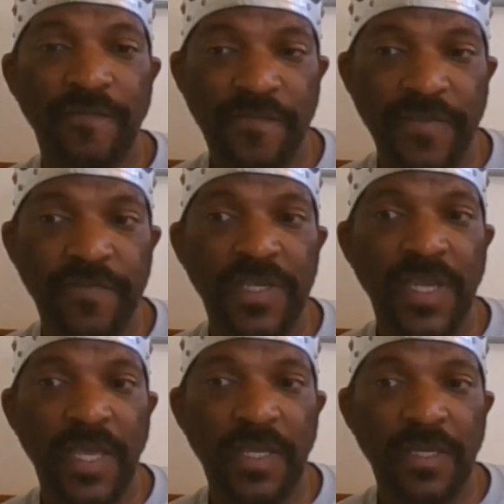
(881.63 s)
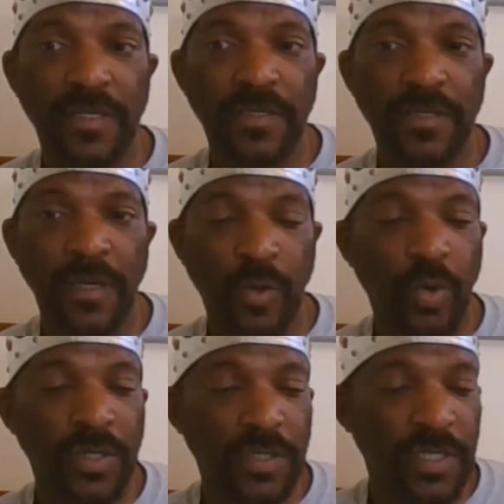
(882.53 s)
50 days
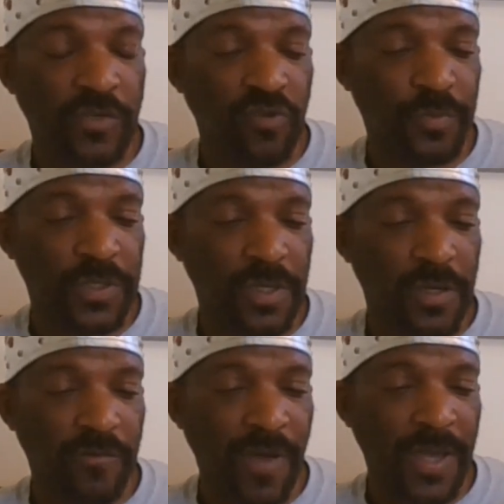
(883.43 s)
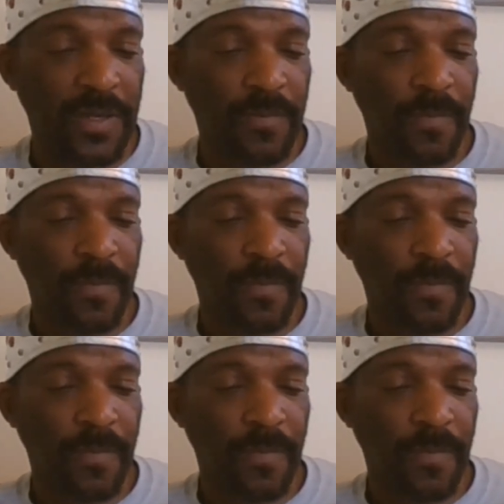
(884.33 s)
according to the scripture, right?